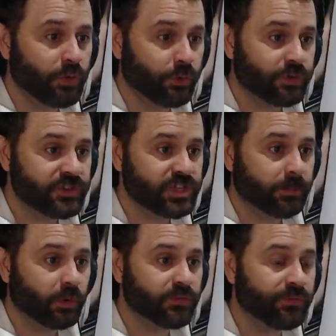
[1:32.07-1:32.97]
during the
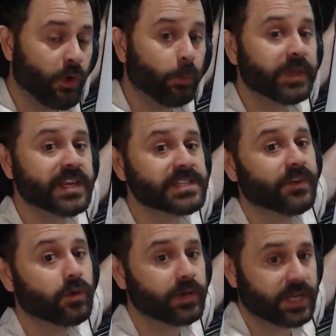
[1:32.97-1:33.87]
summer and fall because of
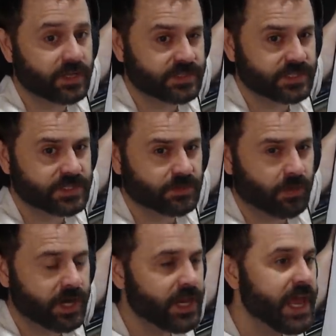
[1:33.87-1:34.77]
hurricane season,
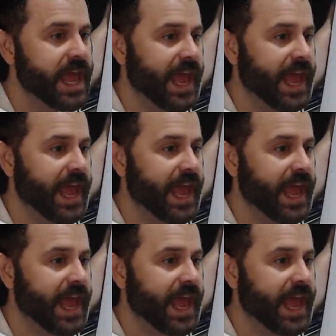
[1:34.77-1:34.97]
right?